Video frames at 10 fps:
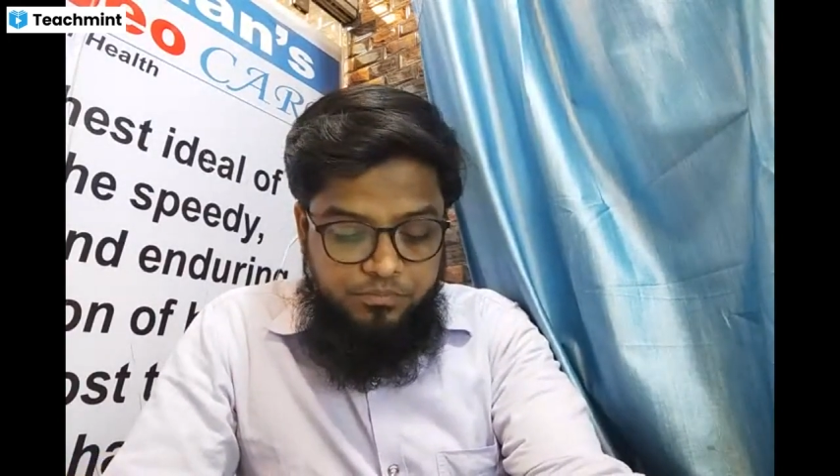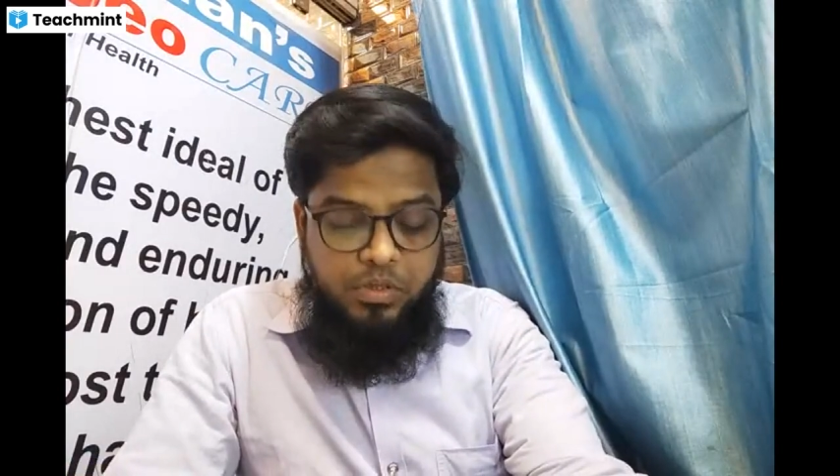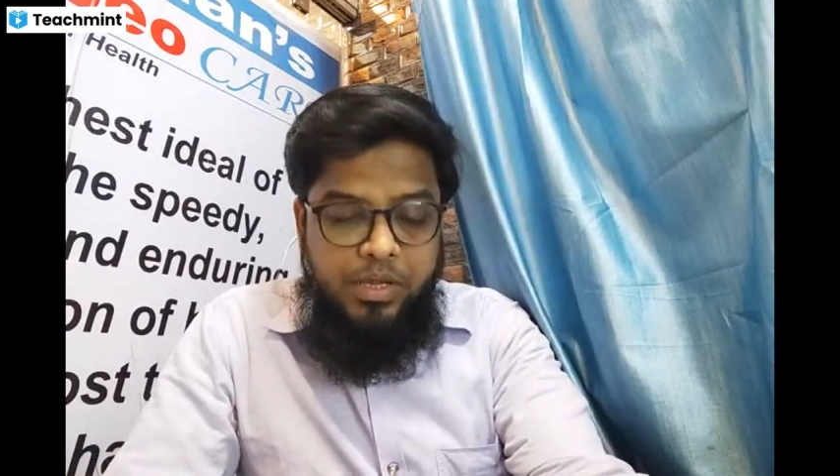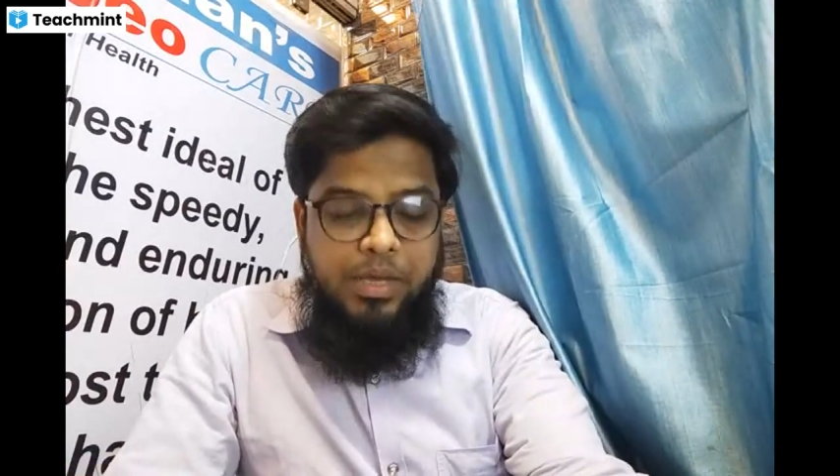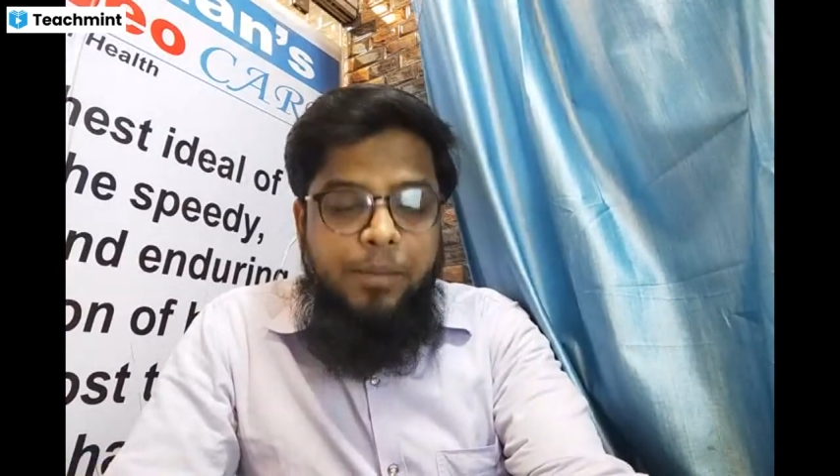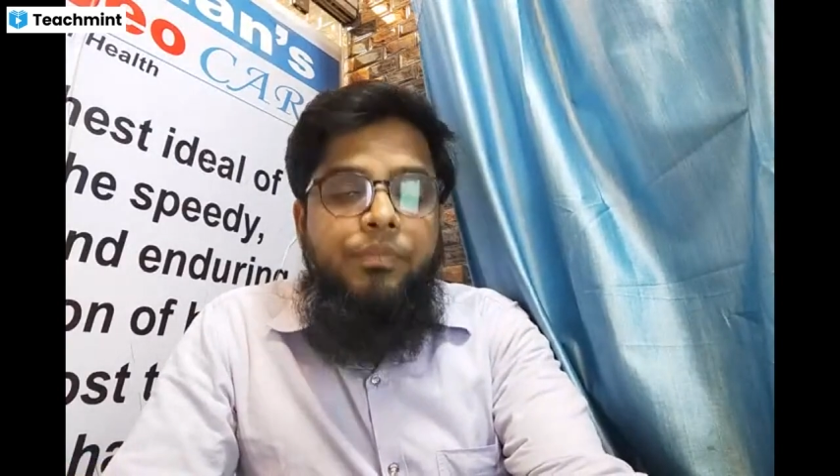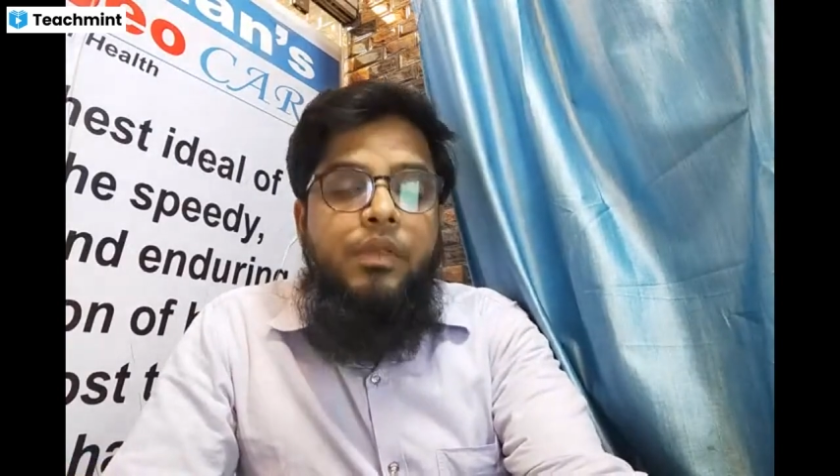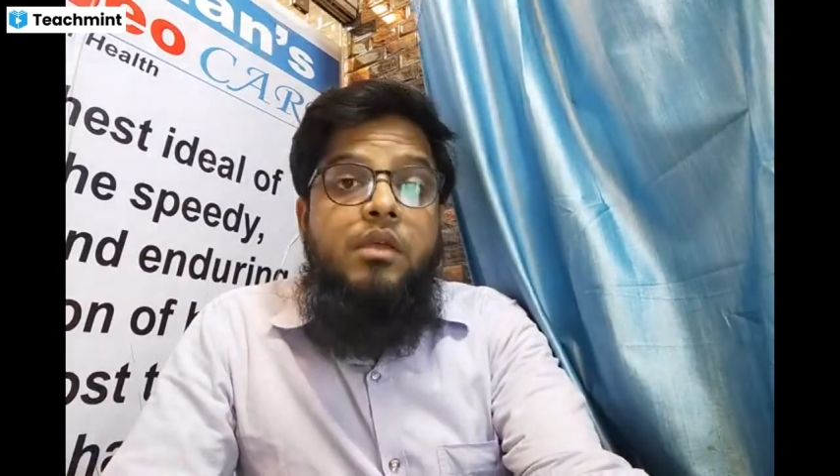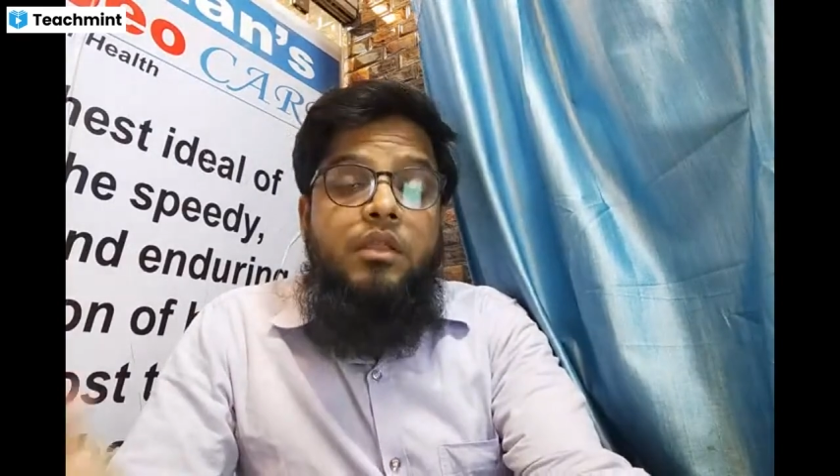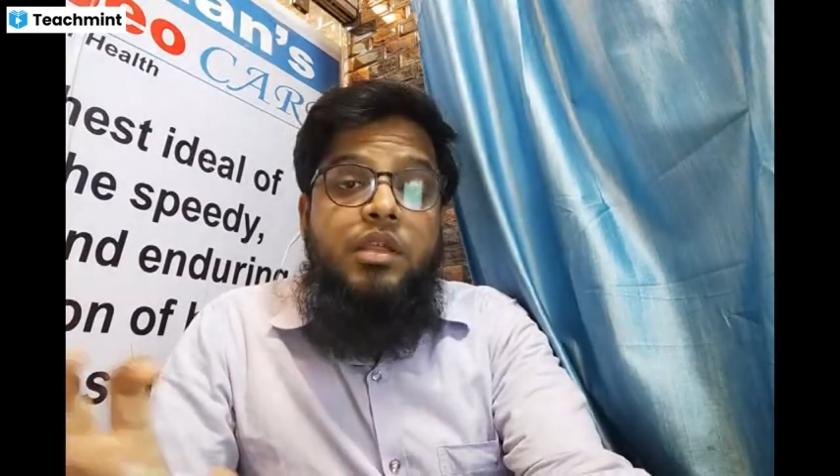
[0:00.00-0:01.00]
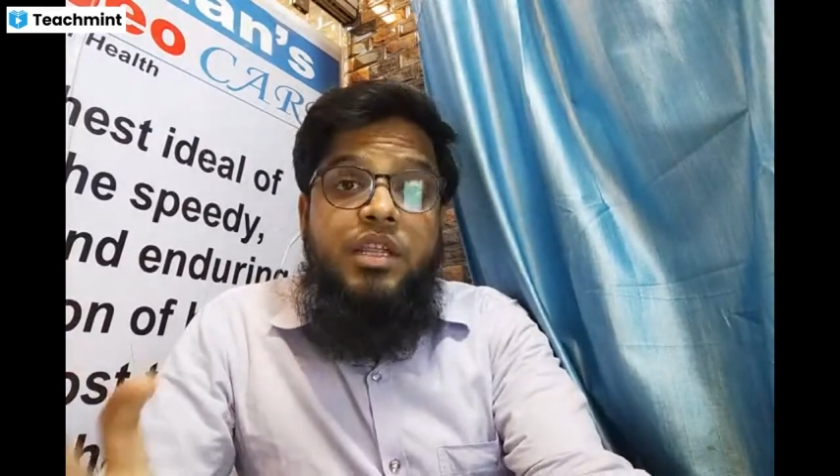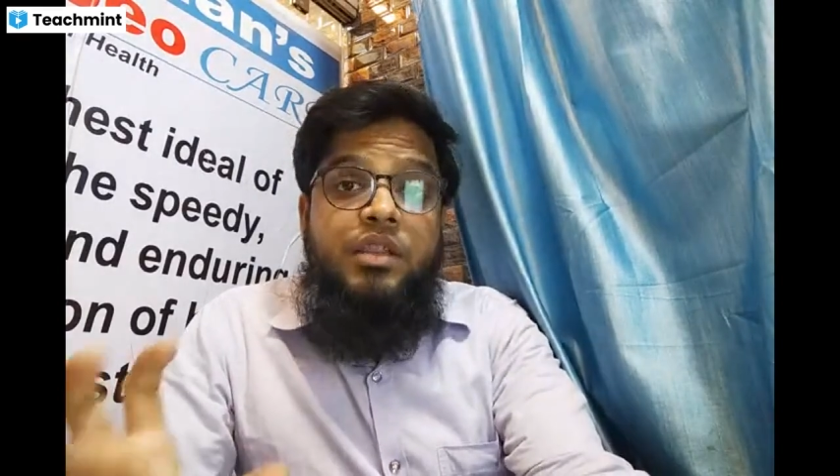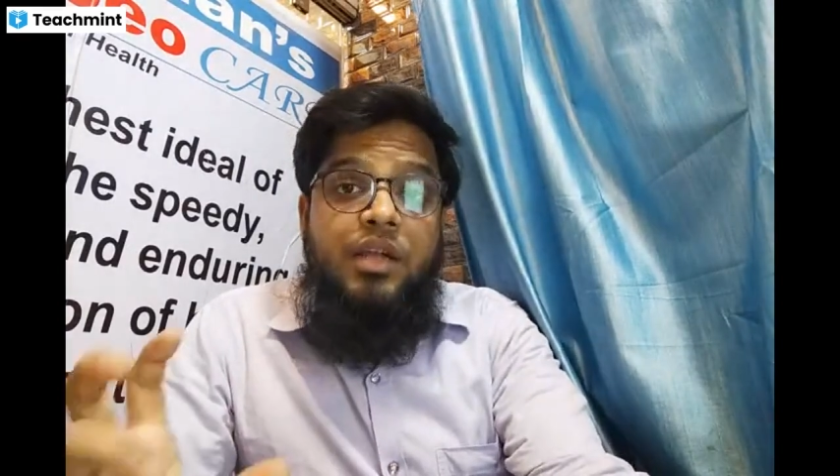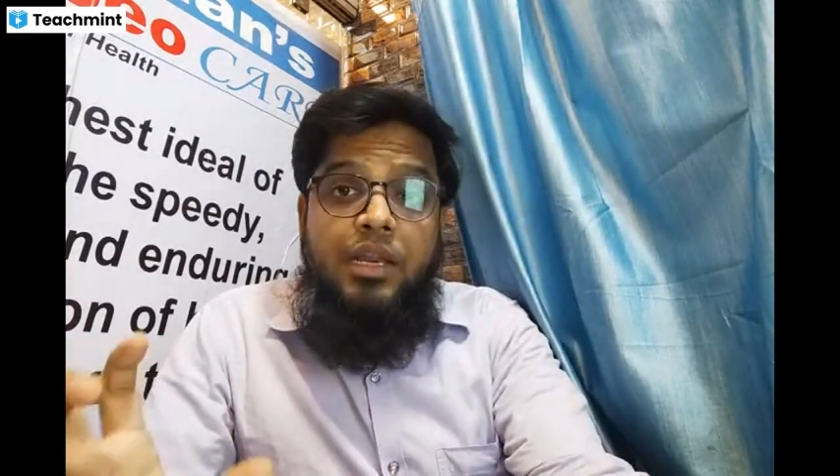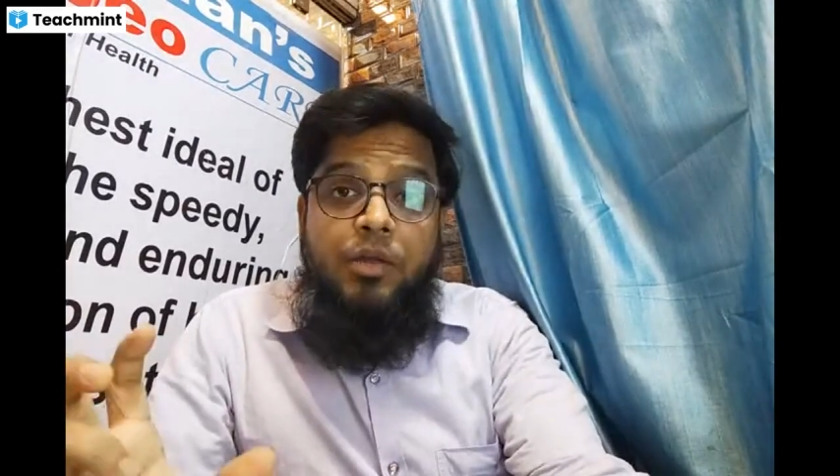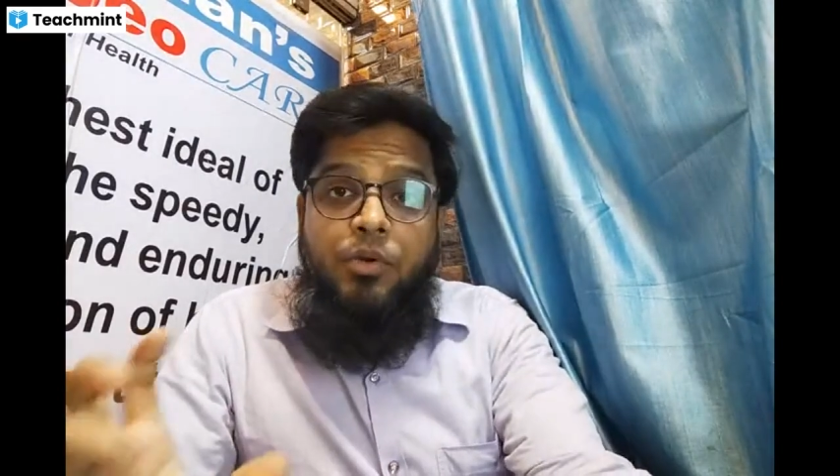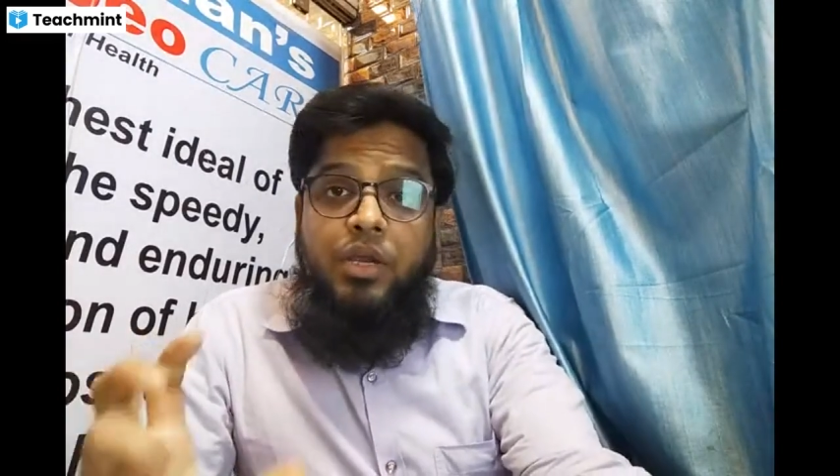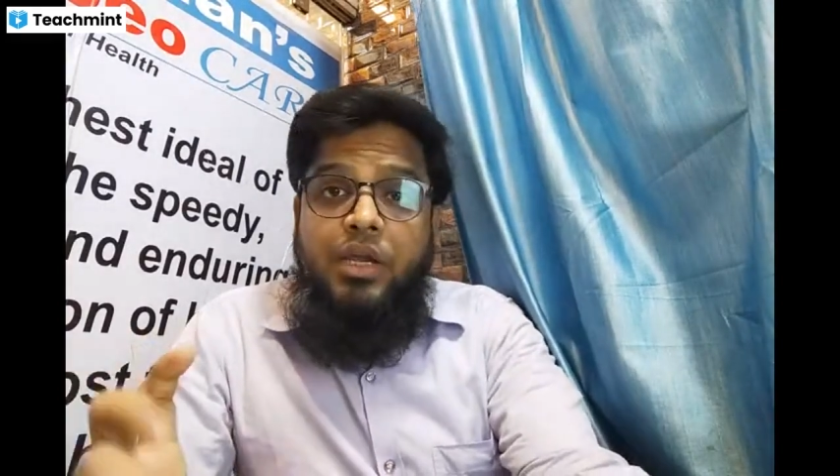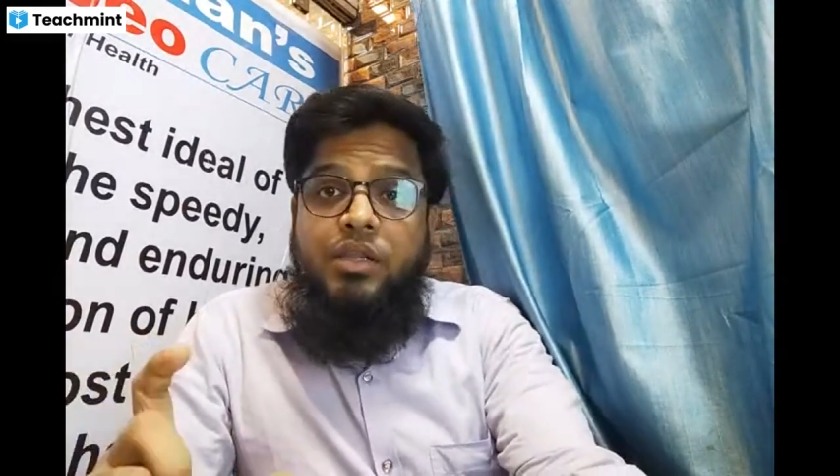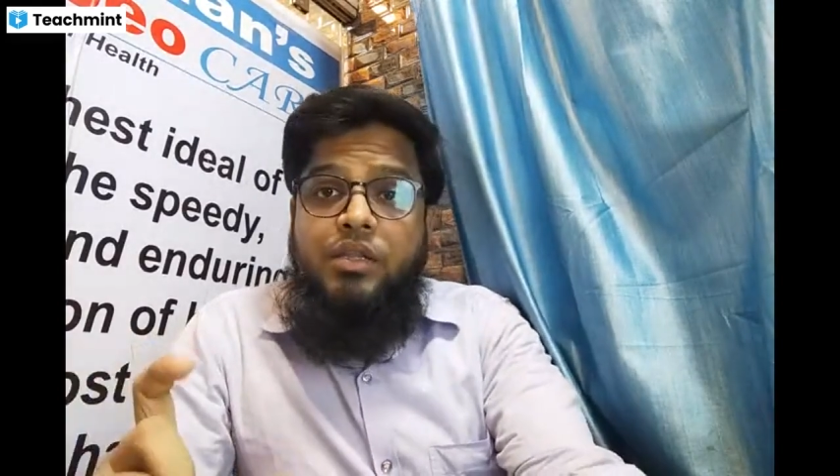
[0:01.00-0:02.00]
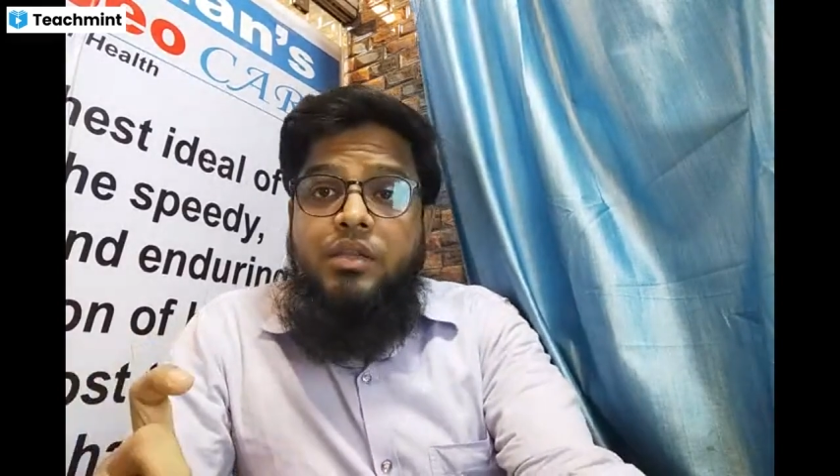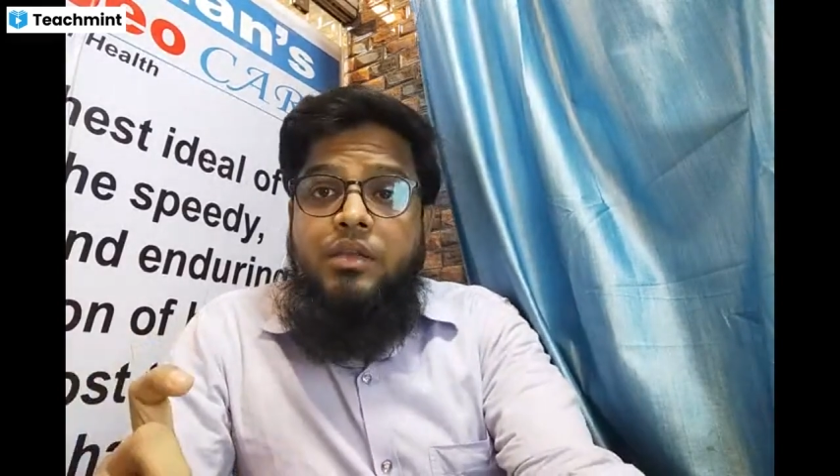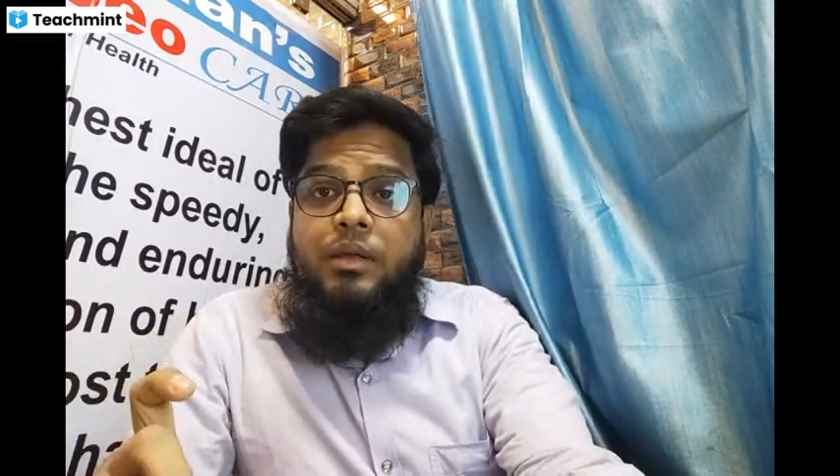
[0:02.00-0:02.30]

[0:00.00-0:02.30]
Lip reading: Okay, this is a laborious